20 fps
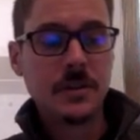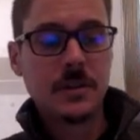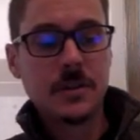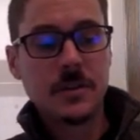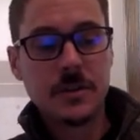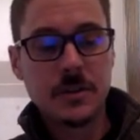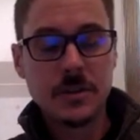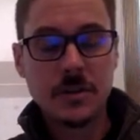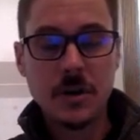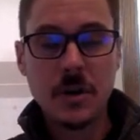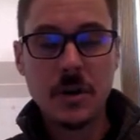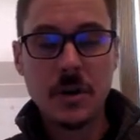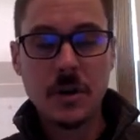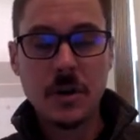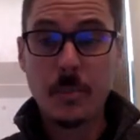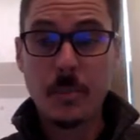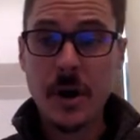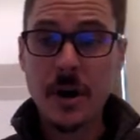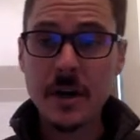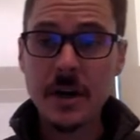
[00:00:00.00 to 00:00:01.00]
So our
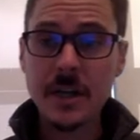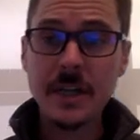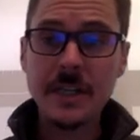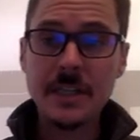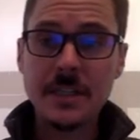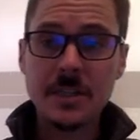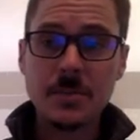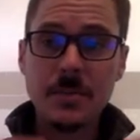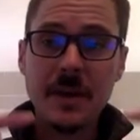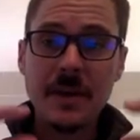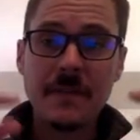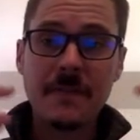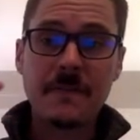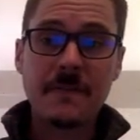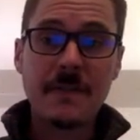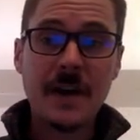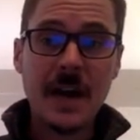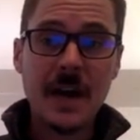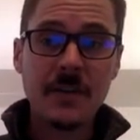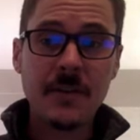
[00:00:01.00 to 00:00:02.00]
part needs to be
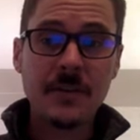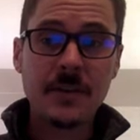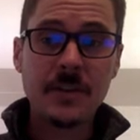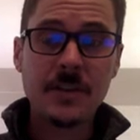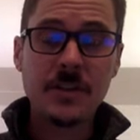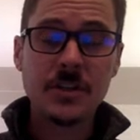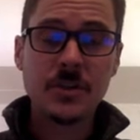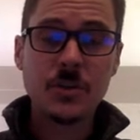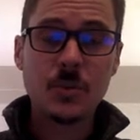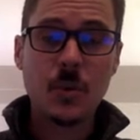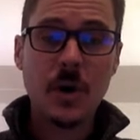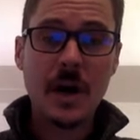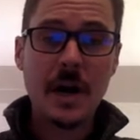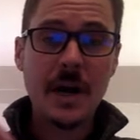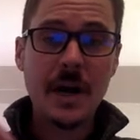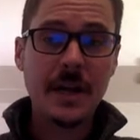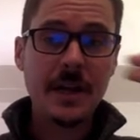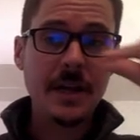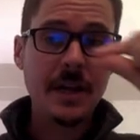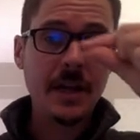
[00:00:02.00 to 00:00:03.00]
5 inches
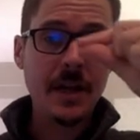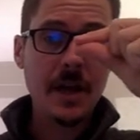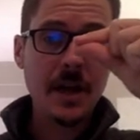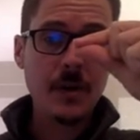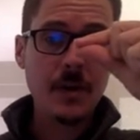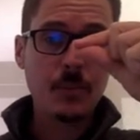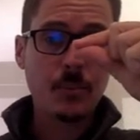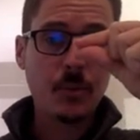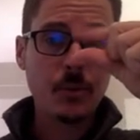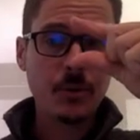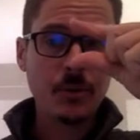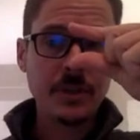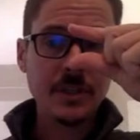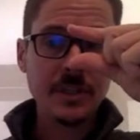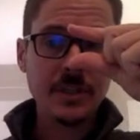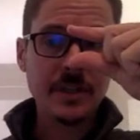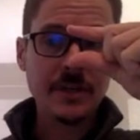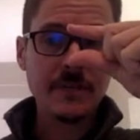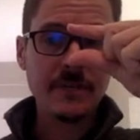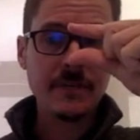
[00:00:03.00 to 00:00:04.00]
wide and
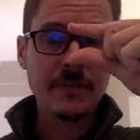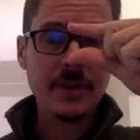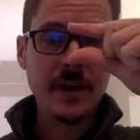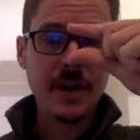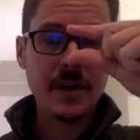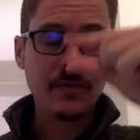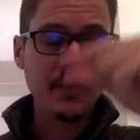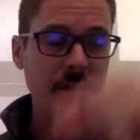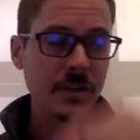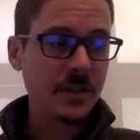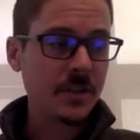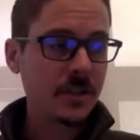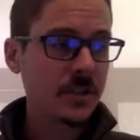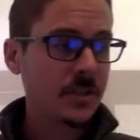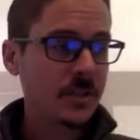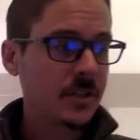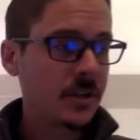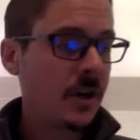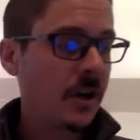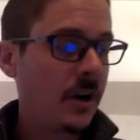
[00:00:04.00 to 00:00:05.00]
0.75 inches
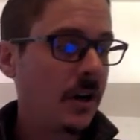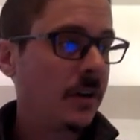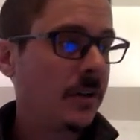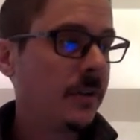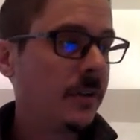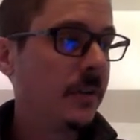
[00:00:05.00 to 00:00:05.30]
tall.